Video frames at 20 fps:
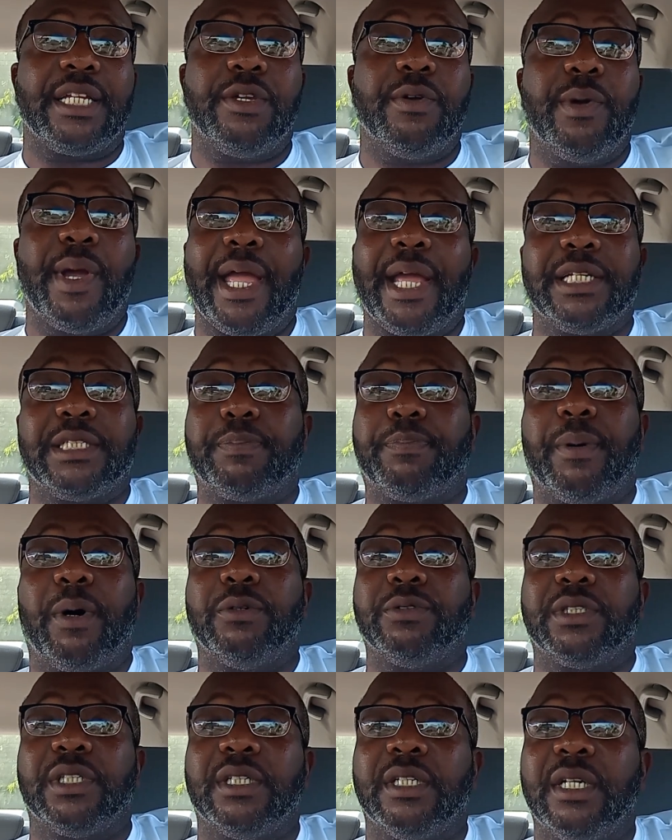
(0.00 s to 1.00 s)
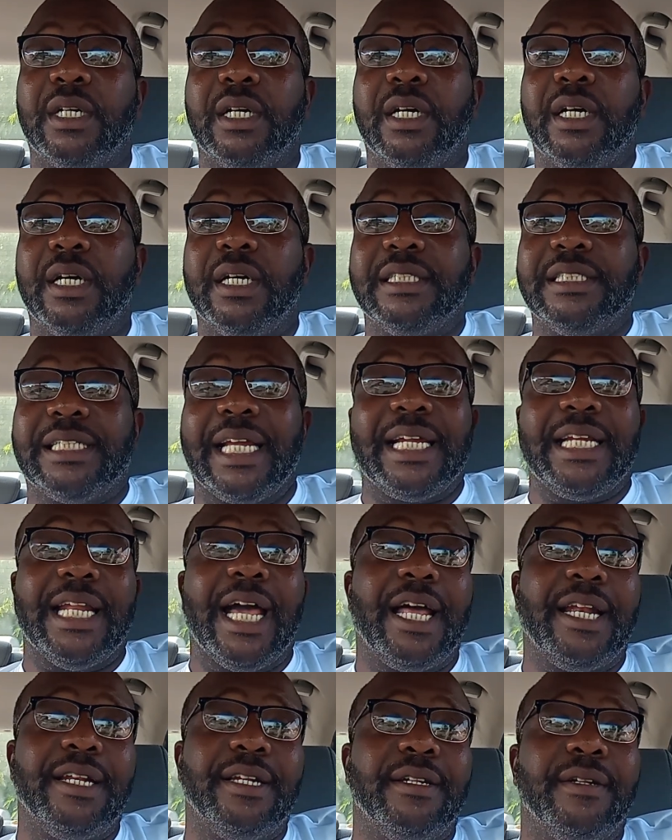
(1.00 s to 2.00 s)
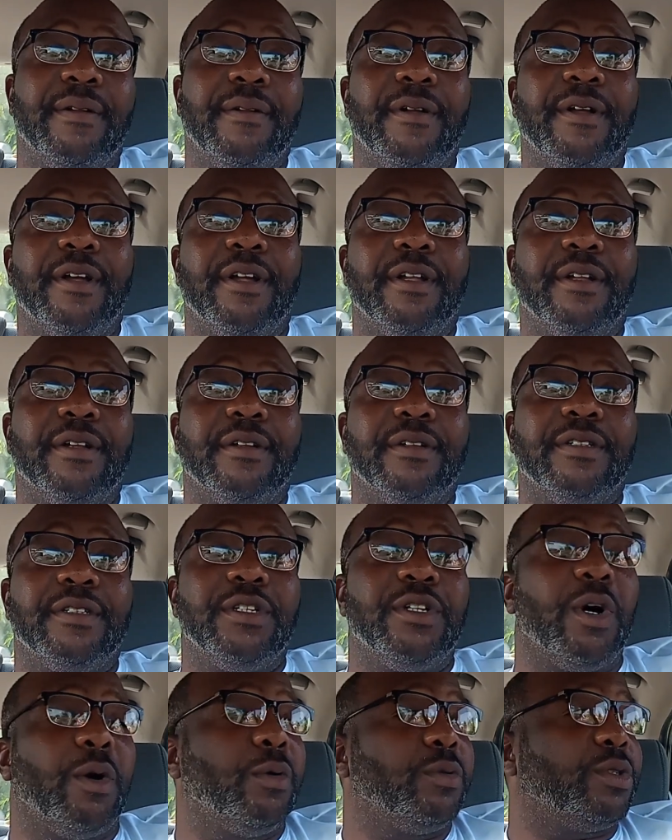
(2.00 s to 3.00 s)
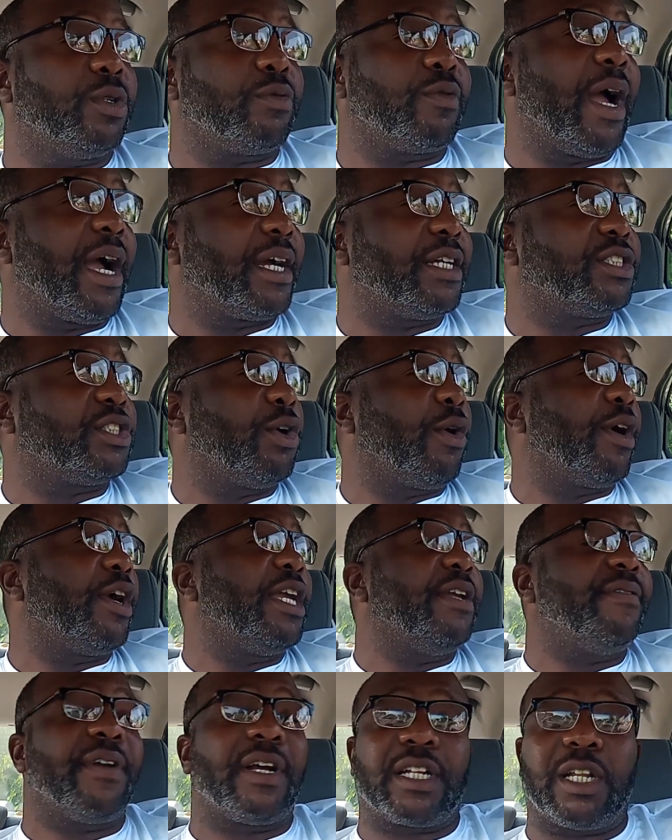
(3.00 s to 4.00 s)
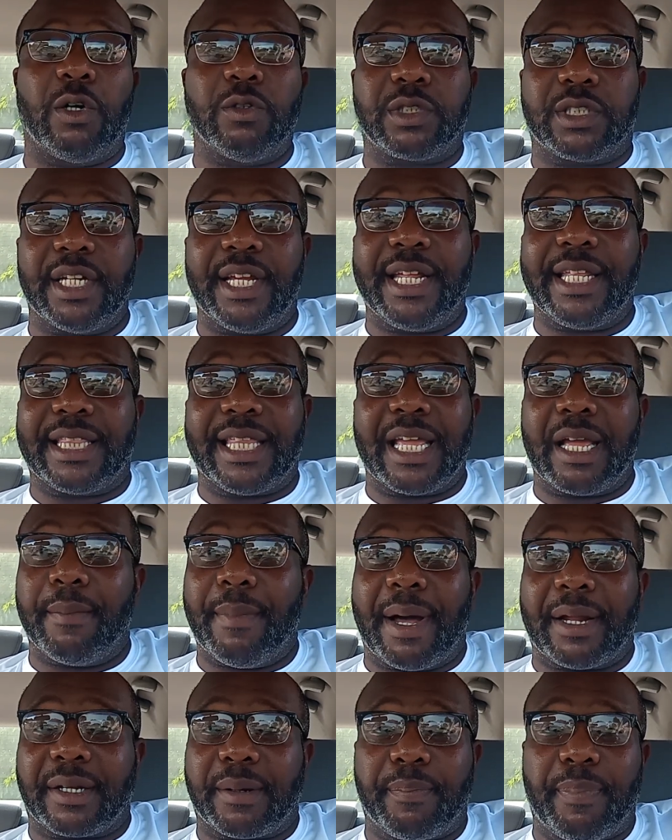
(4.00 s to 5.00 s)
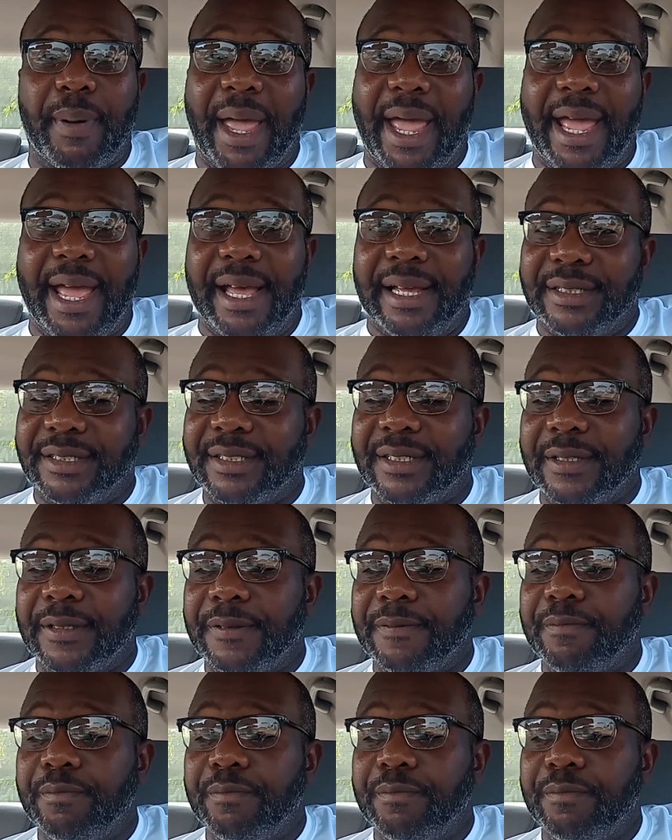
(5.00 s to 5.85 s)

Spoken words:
you ain't supposed to say nothing, you know, derogatory, even close to anything about the past.